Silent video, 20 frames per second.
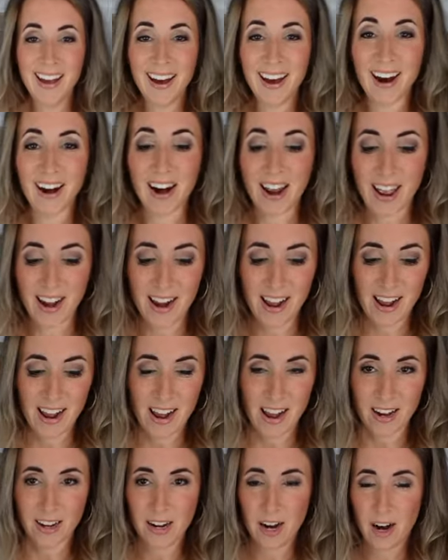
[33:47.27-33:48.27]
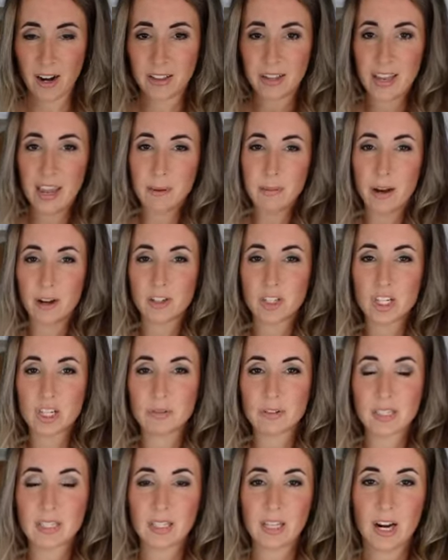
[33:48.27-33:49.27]
all right, uh, Carly came out, she
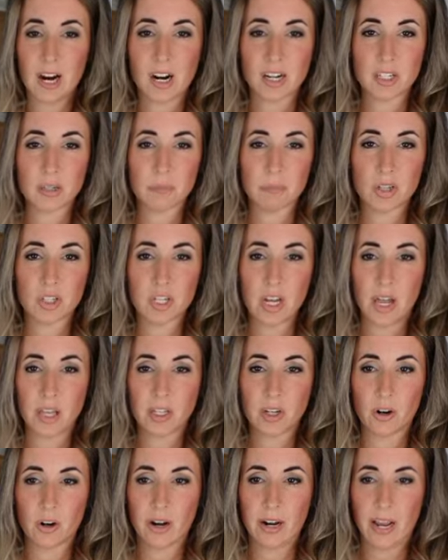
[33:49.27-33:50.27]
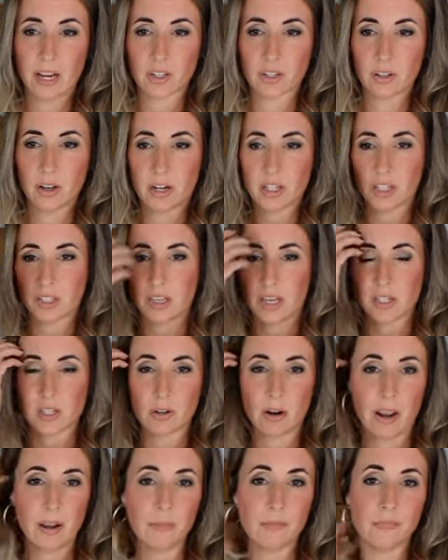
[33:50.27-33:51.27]
was in large. Michelle, you're in extra large in this,
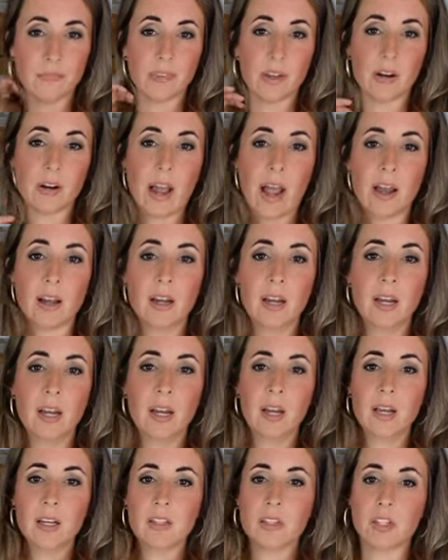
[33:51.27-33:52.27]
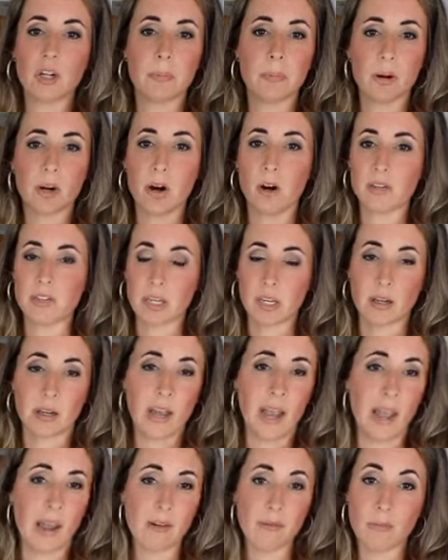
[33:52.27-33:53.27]
right? Okay super cozy.
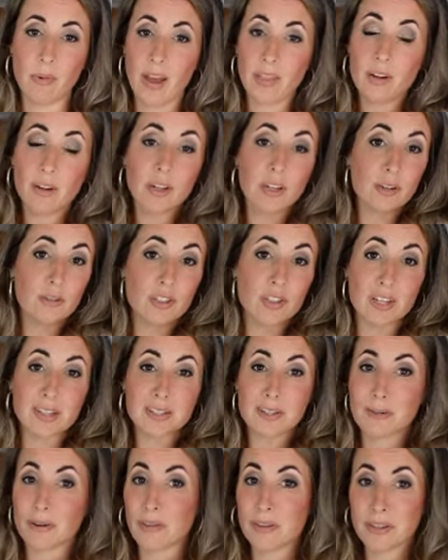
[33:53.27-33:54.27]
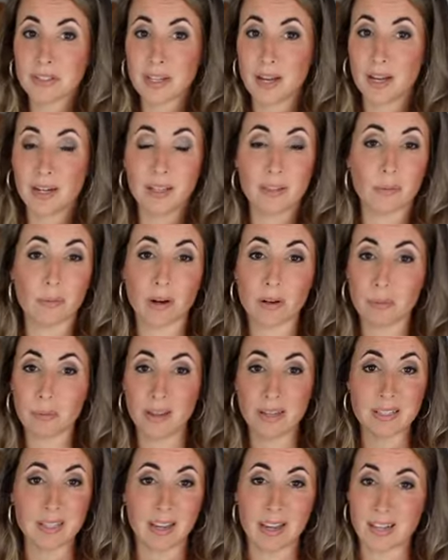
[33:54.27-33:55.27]
Okay, whether you just throw this on in the
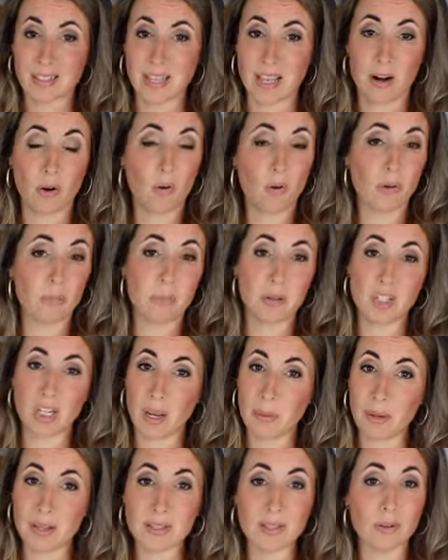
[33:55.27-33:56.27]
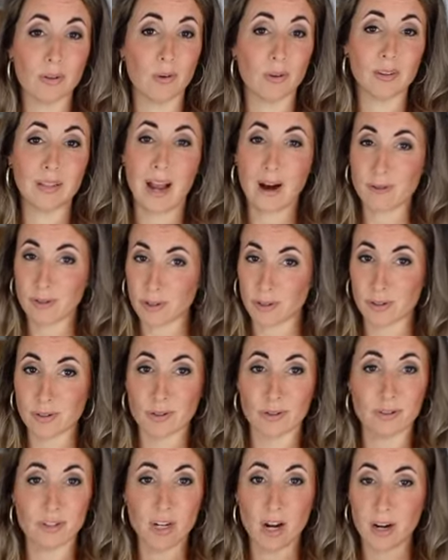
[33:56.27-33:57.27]
workplace, like I said, or with pajamas, or loungers,
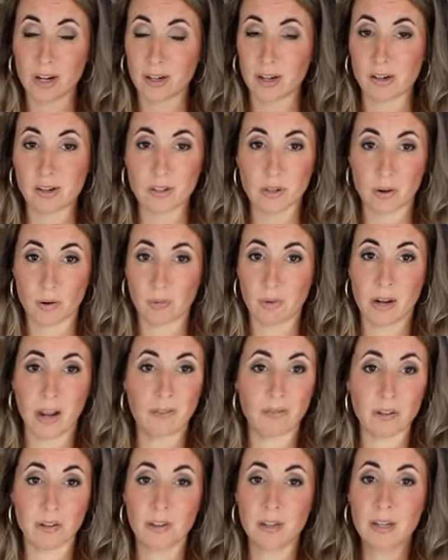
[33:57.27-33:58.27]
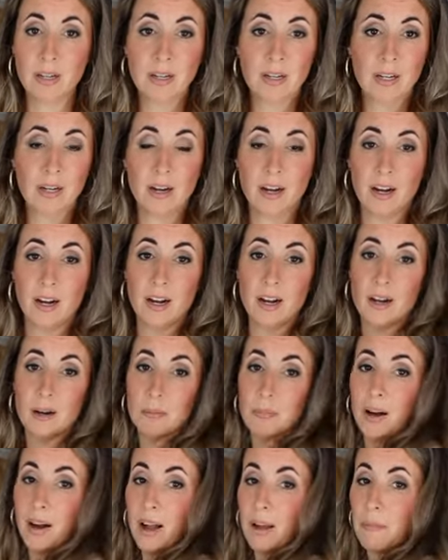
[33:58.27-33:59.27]
or joggers, or whatever.
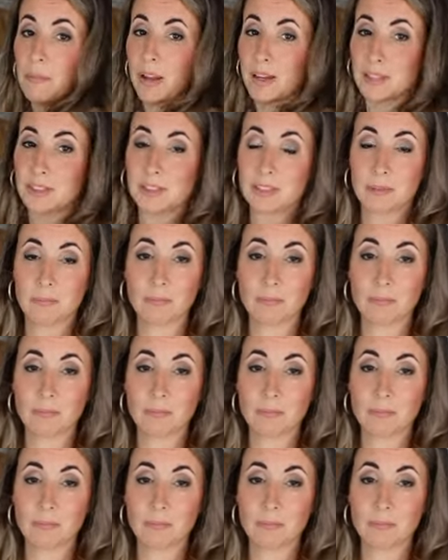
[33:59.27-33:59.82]
Um, I'm actually